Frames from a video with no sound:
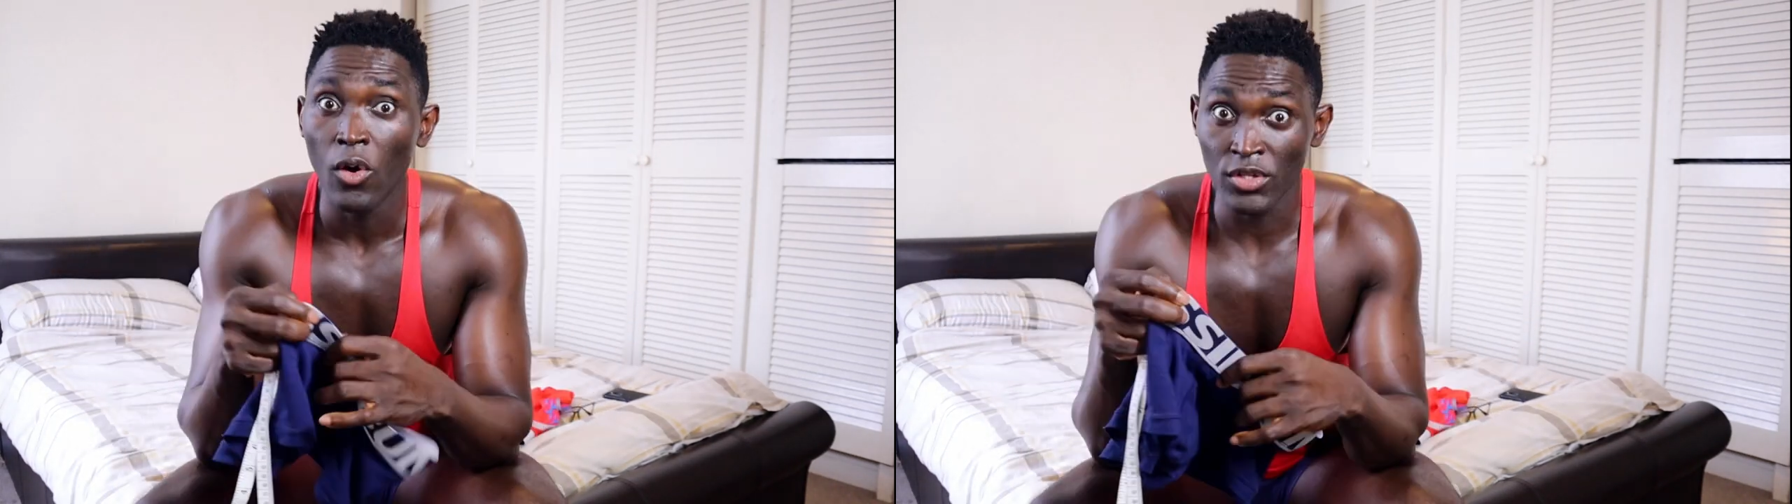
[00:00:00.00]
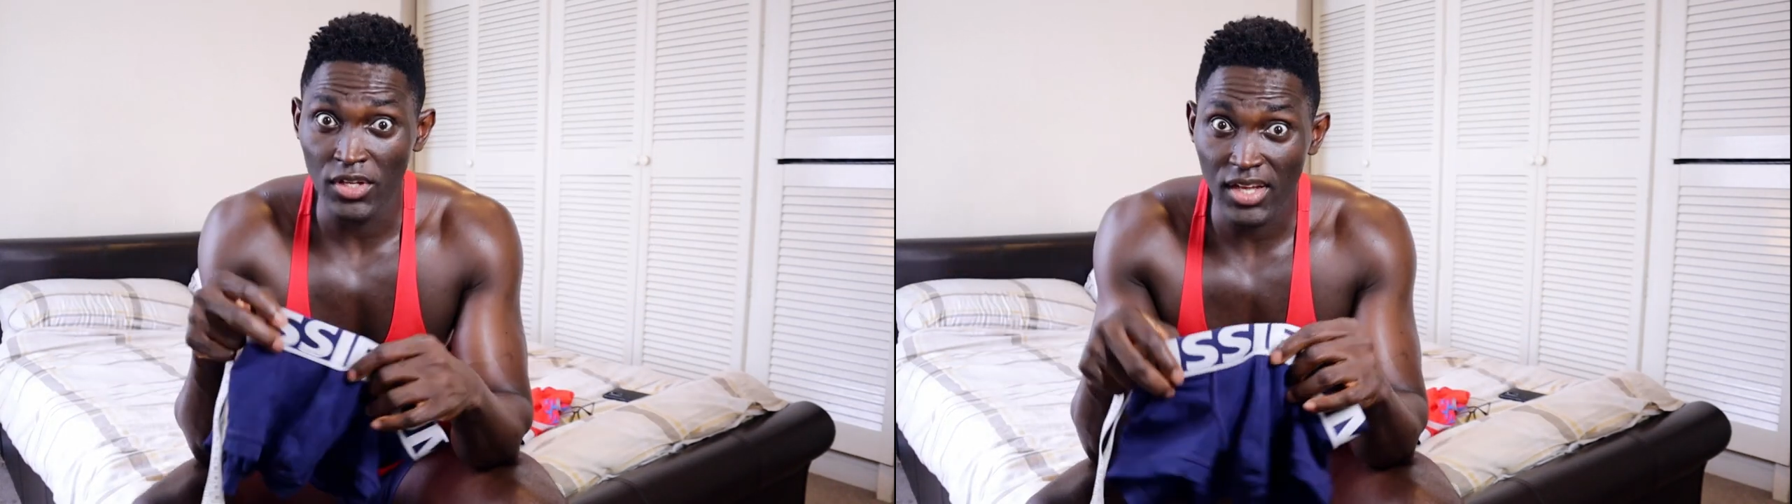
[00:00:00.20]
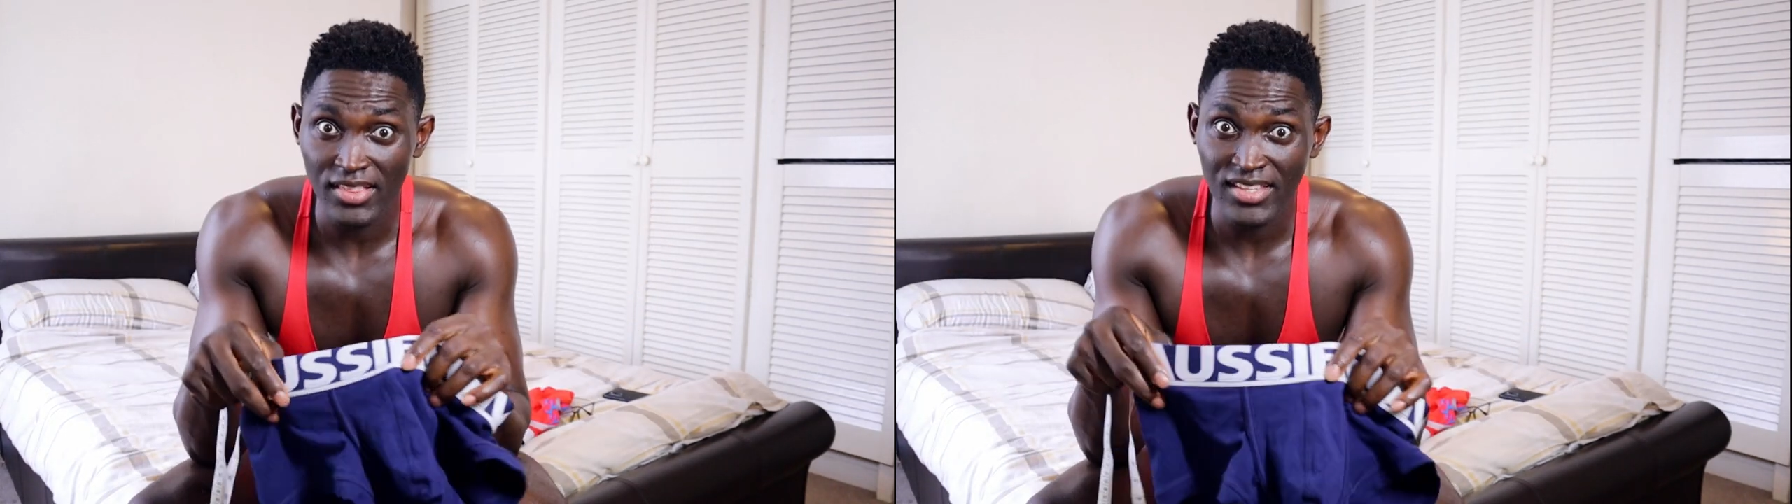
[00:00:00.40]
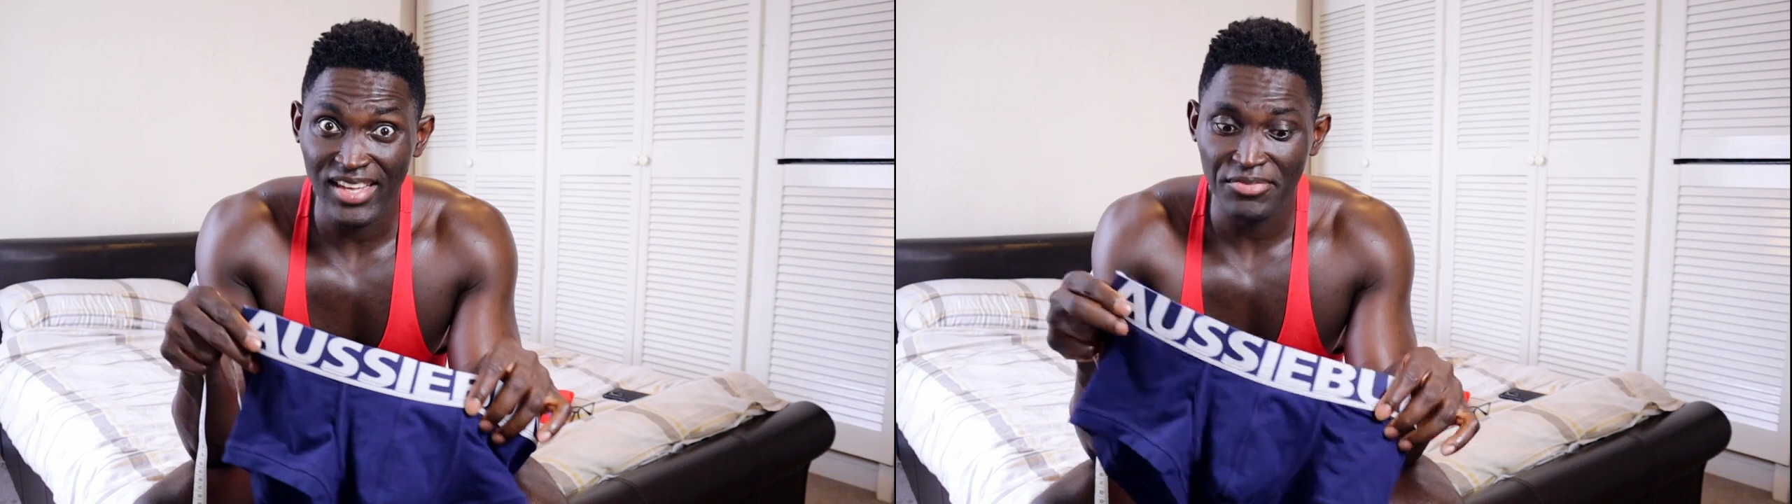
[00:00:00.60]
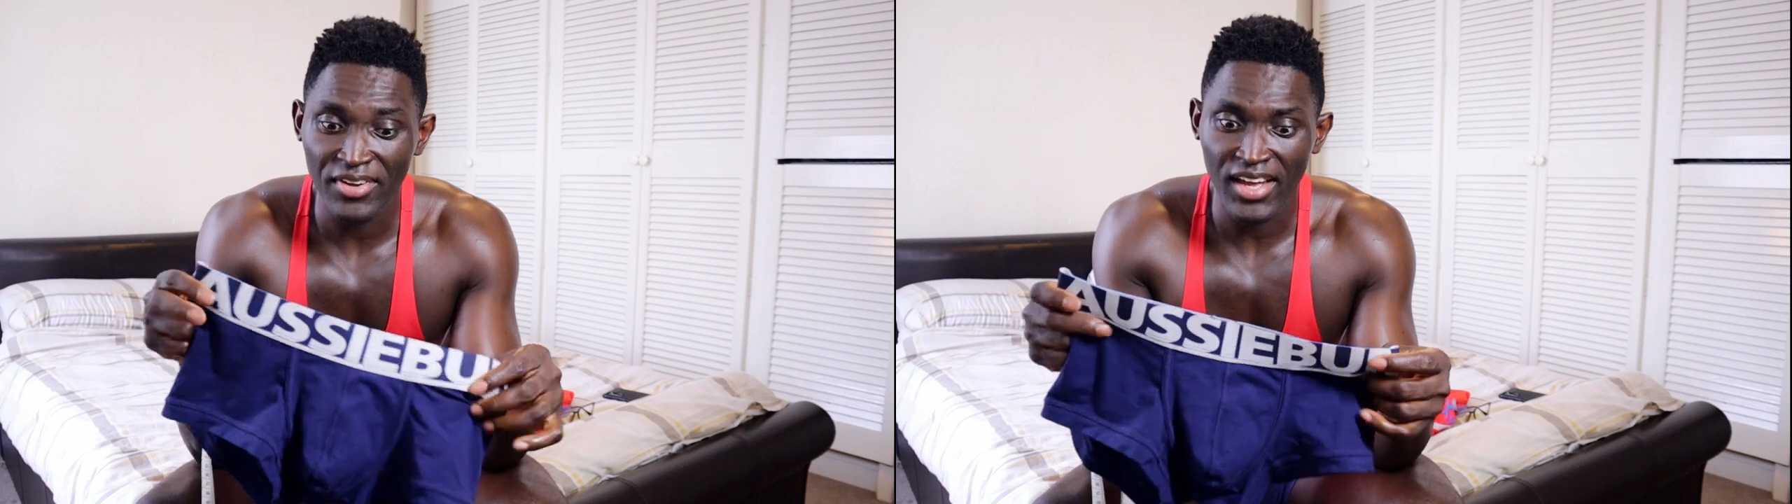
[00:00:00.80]
Another thing
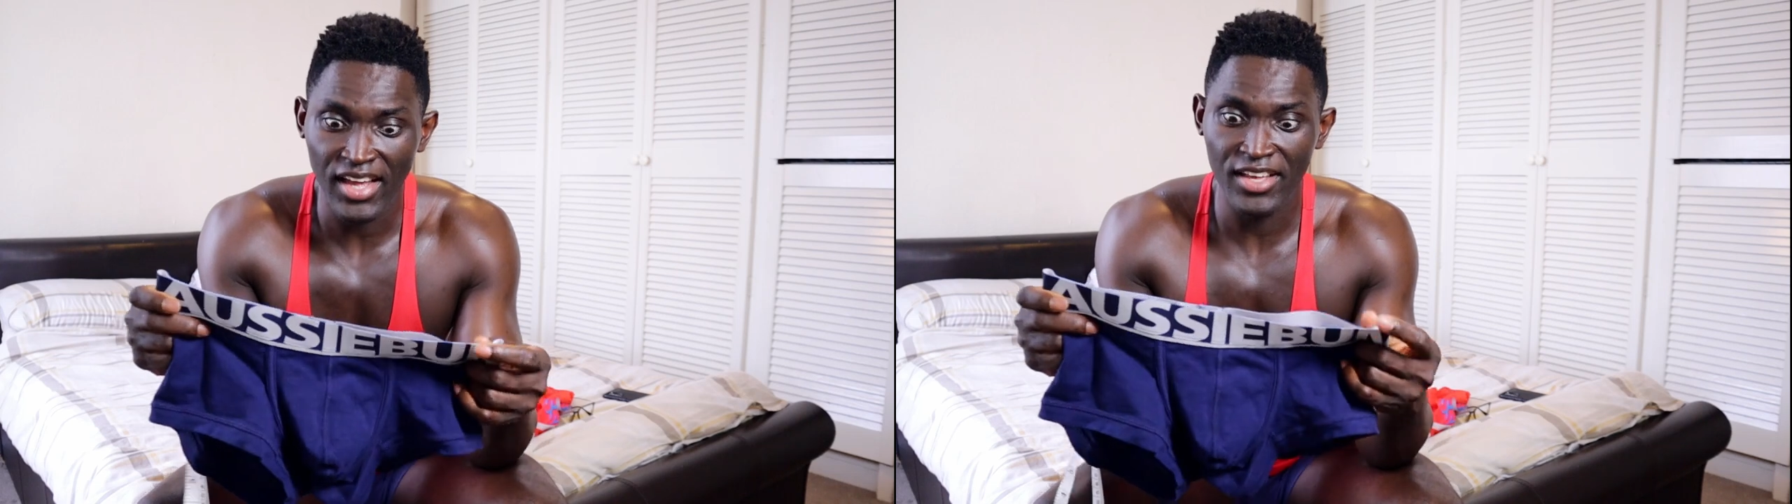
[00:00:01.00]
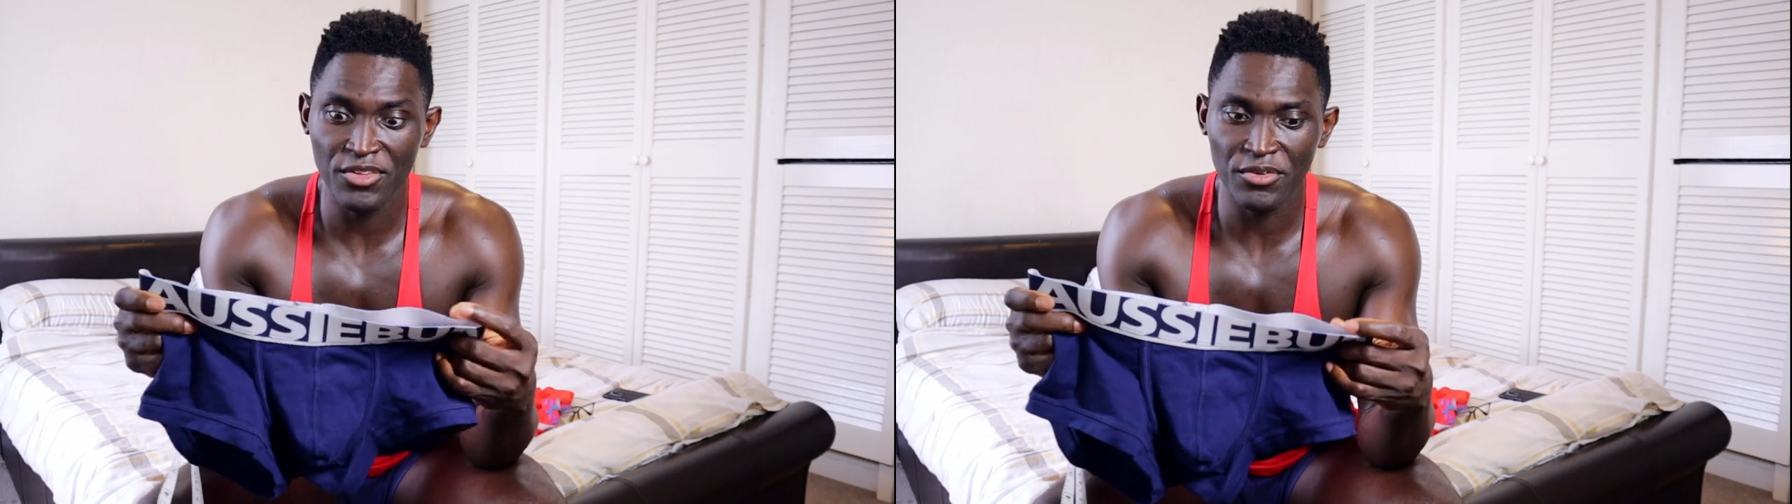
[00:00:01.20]
I've kind